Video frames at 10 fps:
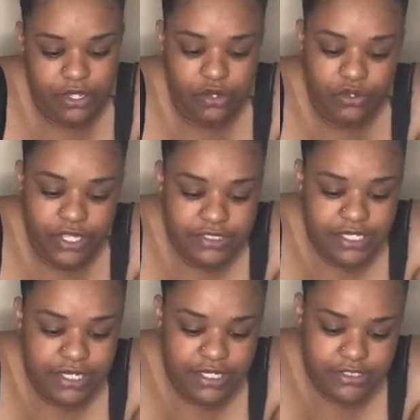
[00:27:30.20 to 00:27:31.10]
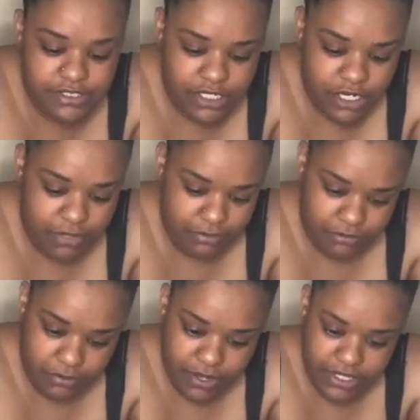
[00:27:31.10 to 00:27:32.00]
oh, that's not necessary, blah
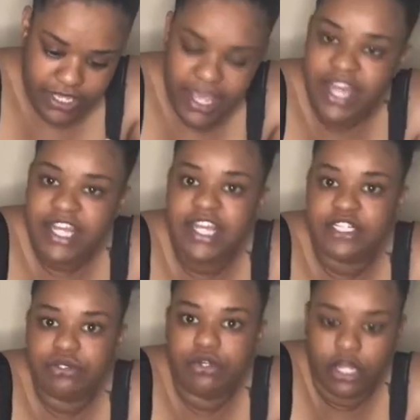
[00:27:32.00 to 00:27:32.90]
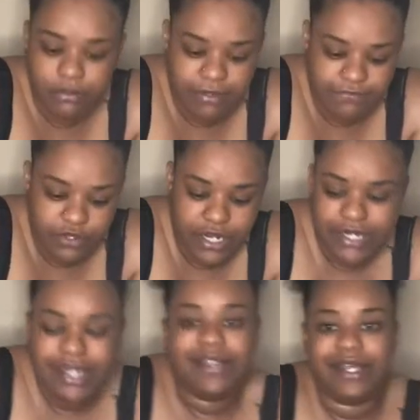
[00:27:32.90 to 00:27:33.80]
blah blah. Yeah, it is. You calling my phone, I
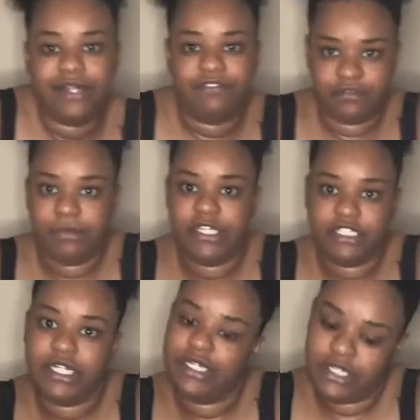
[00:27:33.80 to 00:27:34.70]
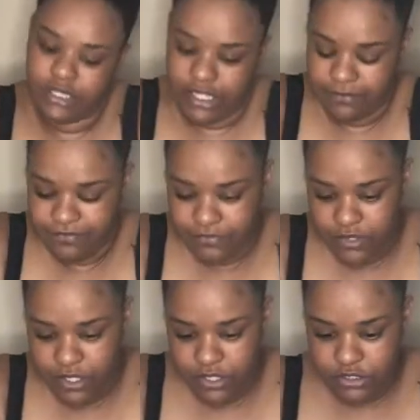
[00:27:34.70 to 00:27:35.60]
need that information, I need that.
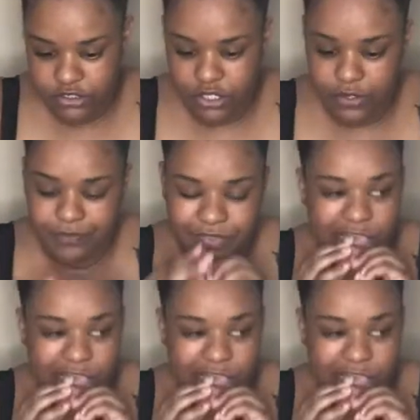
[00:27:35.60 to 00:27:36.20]
So